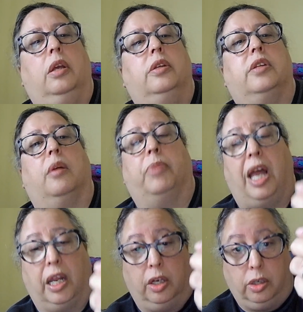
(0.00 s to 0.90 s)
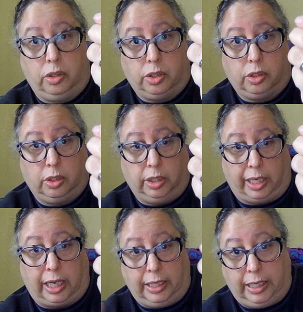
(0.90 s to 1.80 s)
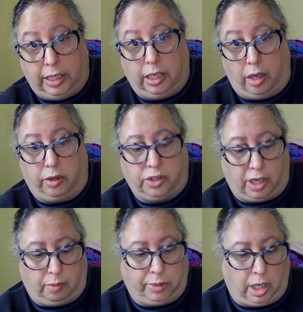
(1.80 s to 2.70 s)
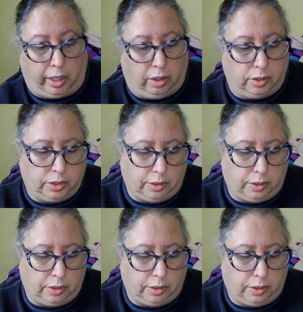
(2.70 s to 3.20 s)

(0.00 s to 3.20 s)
set of pliers. Like I need another set of pliers.